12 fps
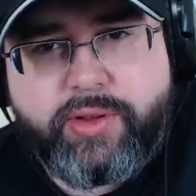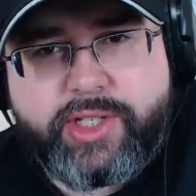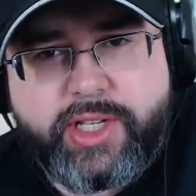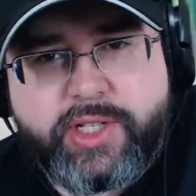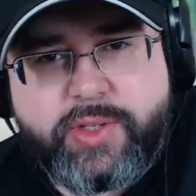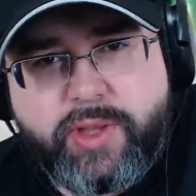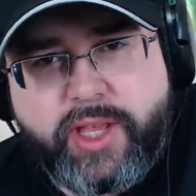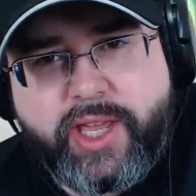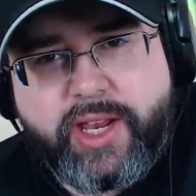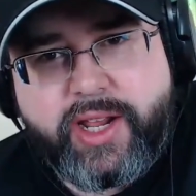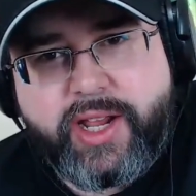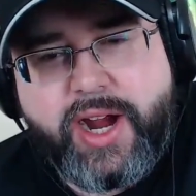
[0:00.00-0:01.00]
things where like
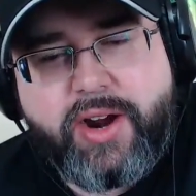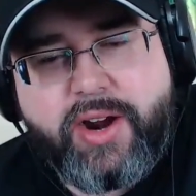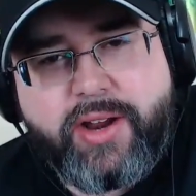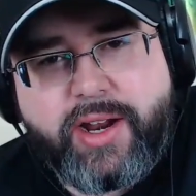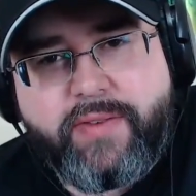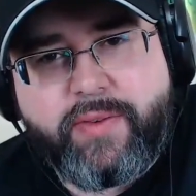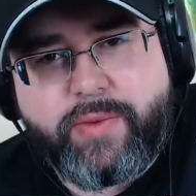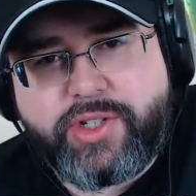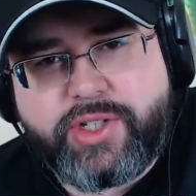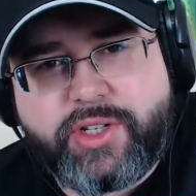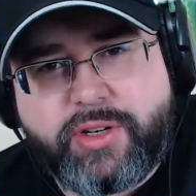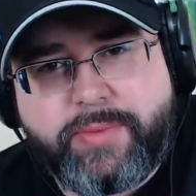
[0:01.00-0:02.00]
in a car, not everyone's
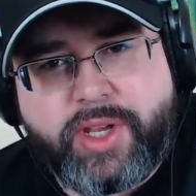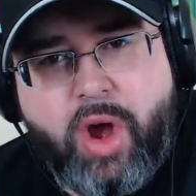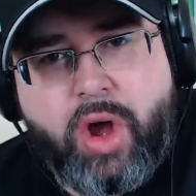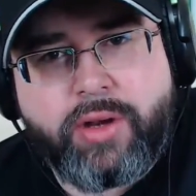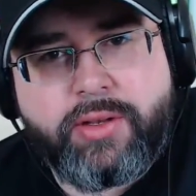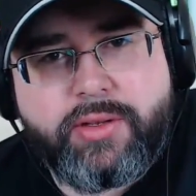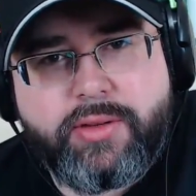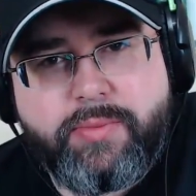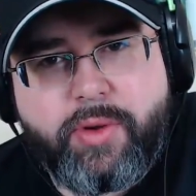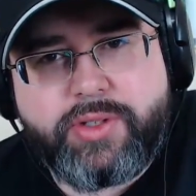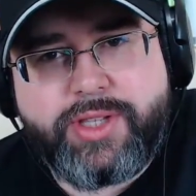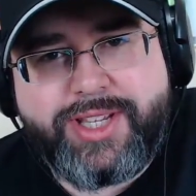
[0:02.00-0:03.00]
just going to be gone
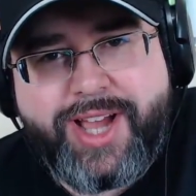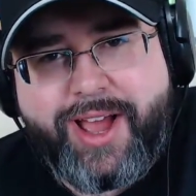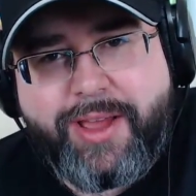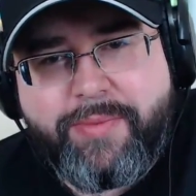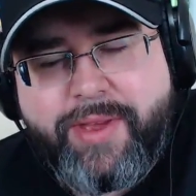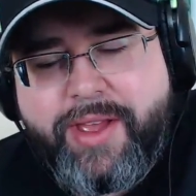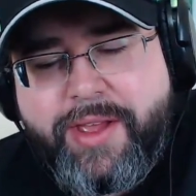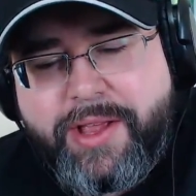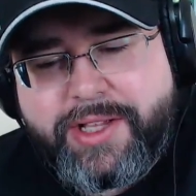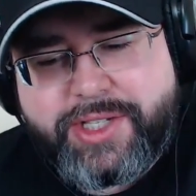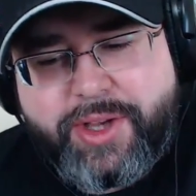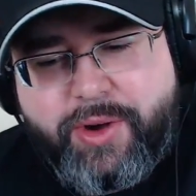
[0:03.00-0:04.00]
most of the time.
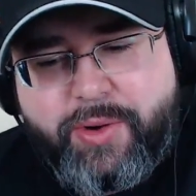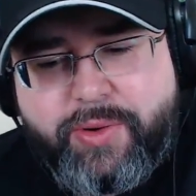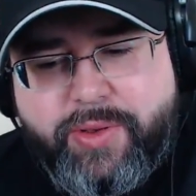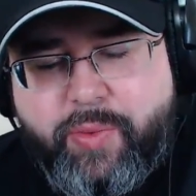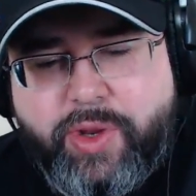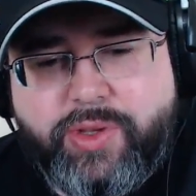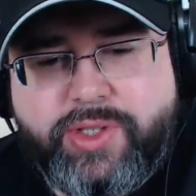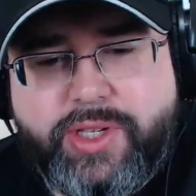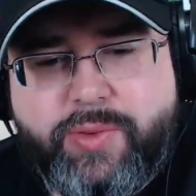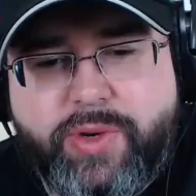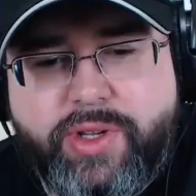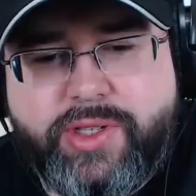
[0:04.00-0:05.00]
So well, and
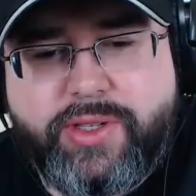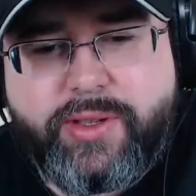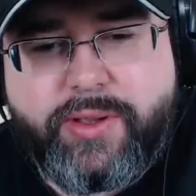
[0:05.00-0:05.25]
there's a lot more